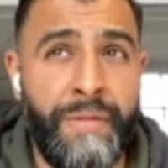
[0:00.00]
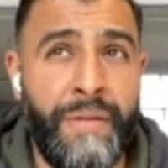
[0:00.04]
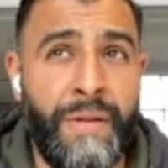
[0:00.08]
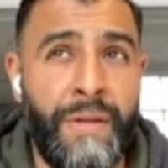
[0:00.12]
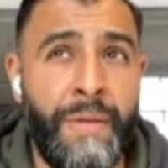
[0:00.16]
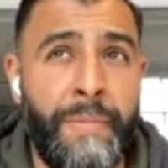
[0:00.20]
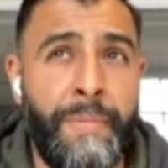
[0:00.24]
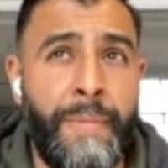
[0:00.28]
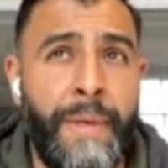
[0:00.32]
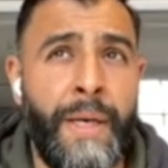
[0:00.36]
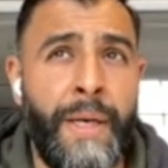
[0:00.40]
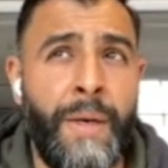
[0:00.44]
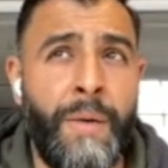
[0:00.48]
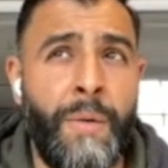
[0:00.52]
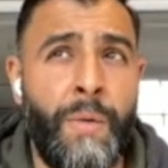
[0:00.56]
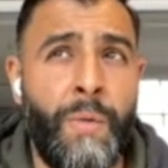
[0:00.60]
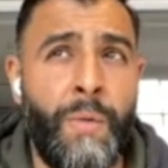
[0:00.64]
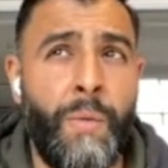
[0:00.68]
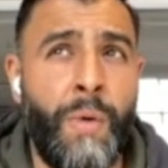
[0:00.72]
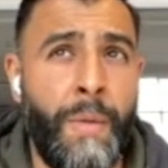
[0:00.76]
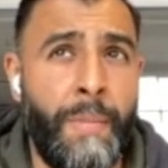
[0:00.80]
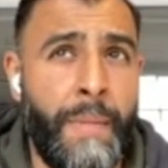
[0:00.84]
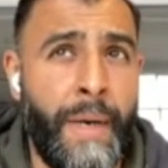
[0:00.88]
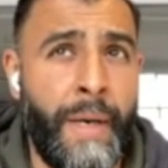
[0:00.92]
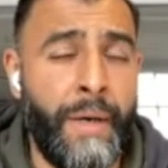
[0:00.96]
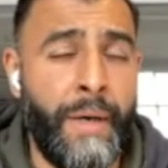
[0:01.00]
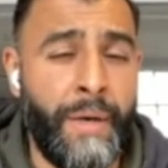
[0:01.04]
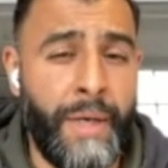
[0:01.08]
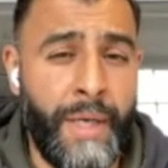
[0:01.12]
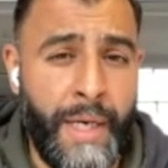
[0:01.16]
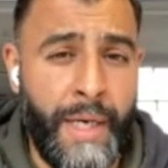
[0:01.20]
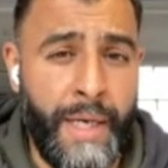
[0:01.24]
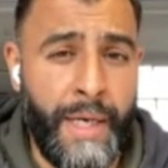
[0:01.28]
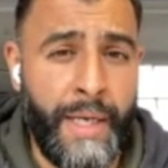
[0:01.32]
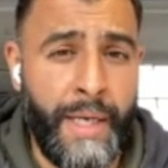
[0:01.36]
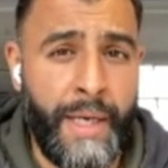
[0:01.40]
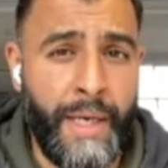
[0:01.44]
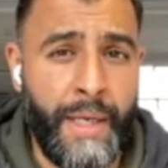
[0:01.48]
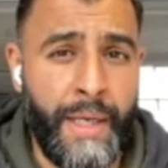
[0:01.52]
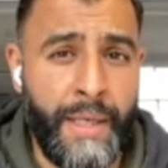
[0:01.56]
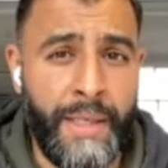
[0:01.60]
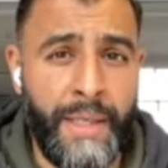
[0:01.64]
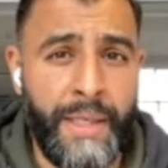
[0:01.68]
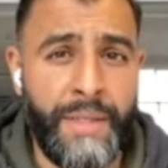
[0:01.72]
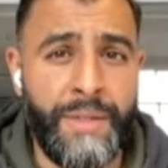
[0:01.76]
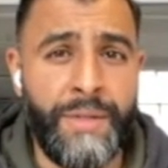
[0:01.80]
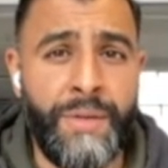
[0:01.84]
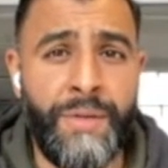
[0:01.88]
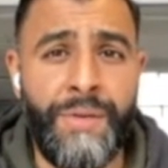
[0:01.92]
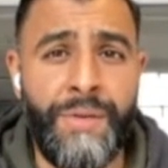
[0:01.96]
followed by a 1-mile kayak,
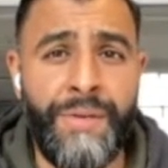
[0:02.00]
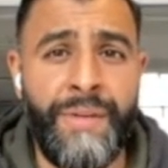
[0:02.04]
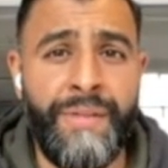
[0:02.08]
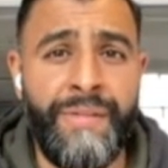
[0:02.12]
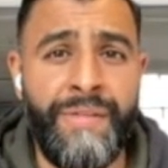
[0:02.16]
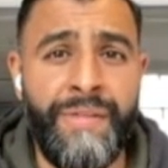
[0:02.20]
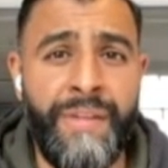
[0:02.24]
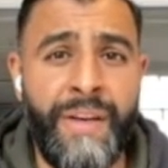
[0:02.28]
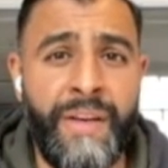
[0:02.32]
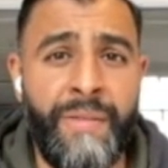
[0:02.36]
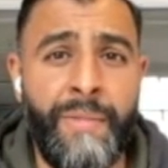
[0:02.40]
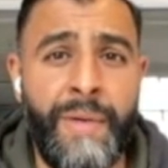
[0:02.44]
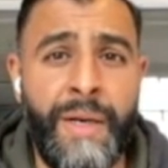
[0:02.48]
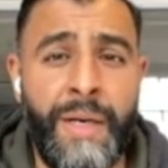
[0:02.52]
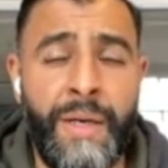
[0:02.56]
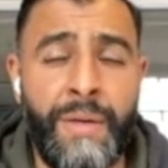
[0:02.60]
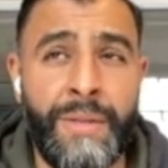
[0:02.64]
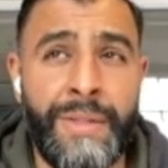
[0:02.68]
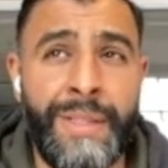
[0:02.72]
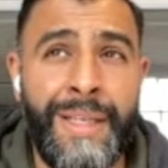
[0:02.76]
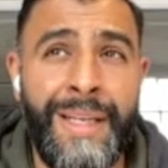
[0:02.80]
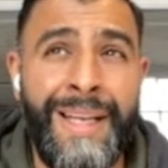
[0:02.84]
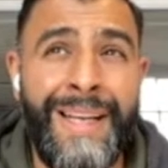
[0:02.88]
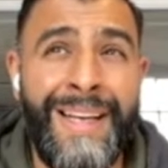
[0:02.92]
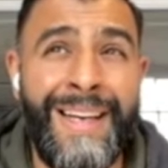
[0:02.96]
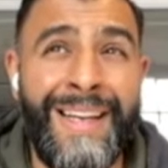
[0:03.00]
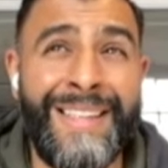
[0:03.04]
and that's 105 miles.